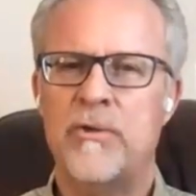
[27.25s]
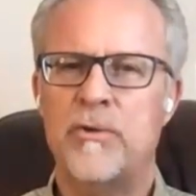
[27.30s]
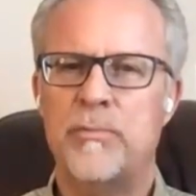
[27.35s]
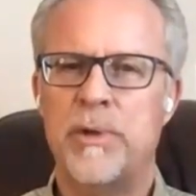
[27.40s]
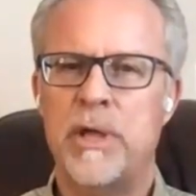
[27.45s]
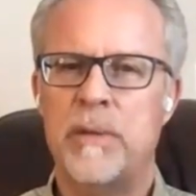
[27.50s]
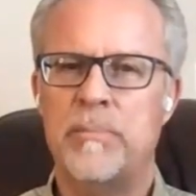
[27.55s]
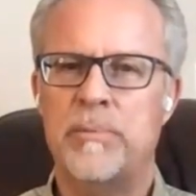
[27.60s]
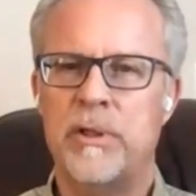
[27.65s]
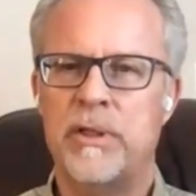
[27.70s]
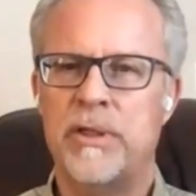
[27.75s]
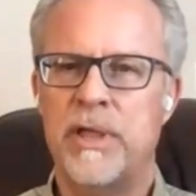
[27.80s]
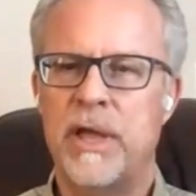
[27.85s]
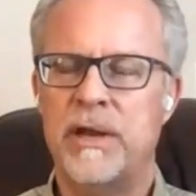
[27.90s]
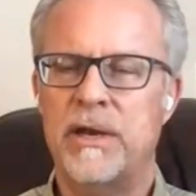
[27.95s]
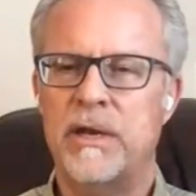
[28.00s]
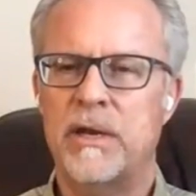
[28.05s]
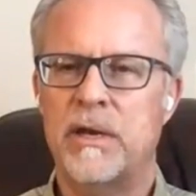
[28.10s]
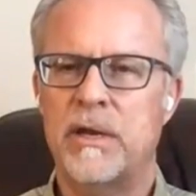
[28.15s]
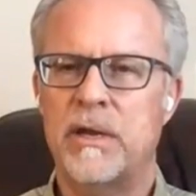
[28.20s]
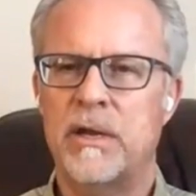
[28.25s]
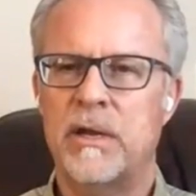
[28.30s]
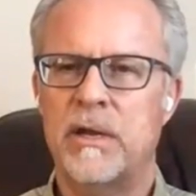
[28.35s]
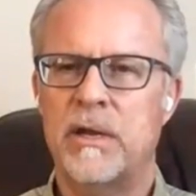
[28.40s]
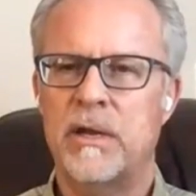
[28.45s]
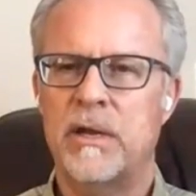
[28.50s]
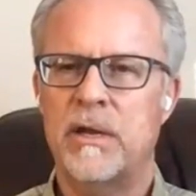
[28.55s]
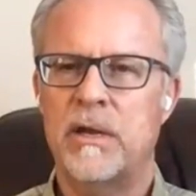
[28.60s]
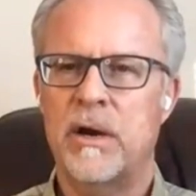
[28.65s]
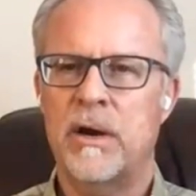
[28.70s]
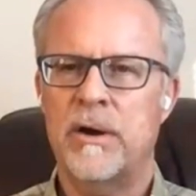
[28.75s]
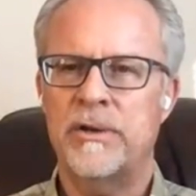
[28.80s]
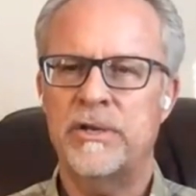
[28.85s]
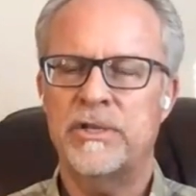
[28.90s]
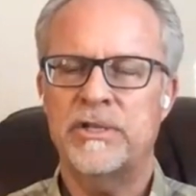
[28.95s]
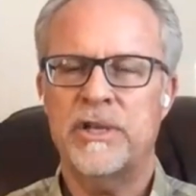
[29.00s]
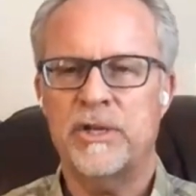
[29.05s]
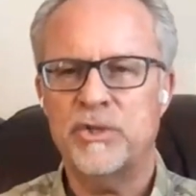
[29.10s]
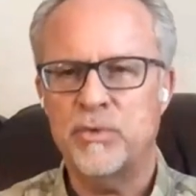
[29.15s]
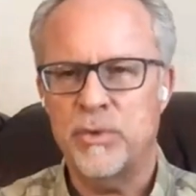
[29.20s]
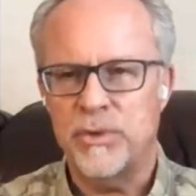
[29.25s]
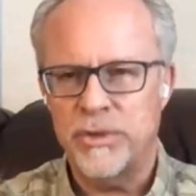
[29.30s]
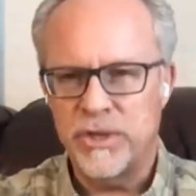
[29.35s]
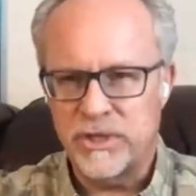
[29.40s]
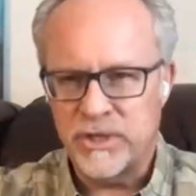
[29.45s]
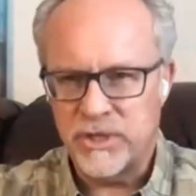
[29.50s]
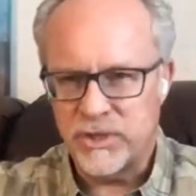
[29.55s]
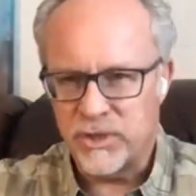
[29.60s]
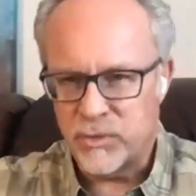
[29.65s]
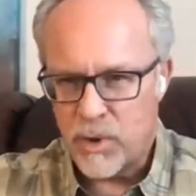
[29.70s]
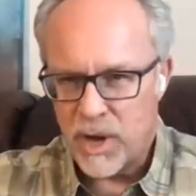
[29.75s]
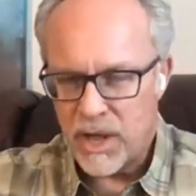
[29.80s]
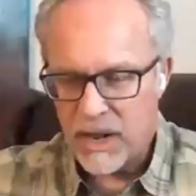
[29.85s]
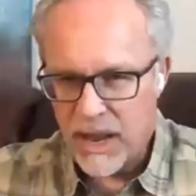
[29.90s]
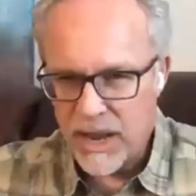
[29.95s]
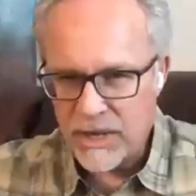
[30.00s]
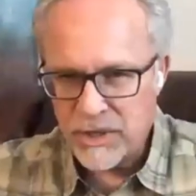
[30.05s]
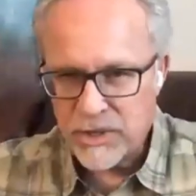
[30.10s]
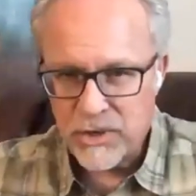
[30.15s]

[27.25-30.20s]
there are other people that are in touch with this as well.